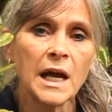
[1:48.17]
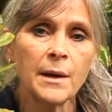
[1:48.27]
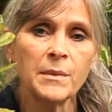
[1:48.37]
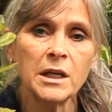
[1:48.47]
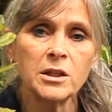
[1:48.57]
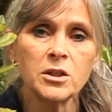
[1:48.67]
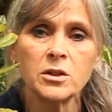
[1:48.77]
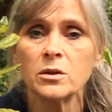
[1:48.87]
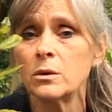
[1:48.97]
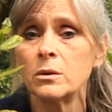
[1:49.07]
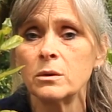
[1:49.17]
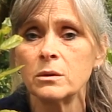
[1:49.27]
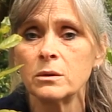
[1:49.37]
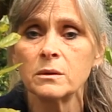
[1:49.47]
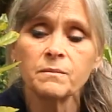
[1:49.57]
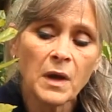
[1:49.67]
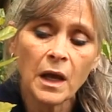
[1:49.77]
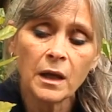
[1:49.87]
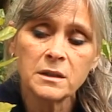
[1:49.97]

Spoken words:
damaged or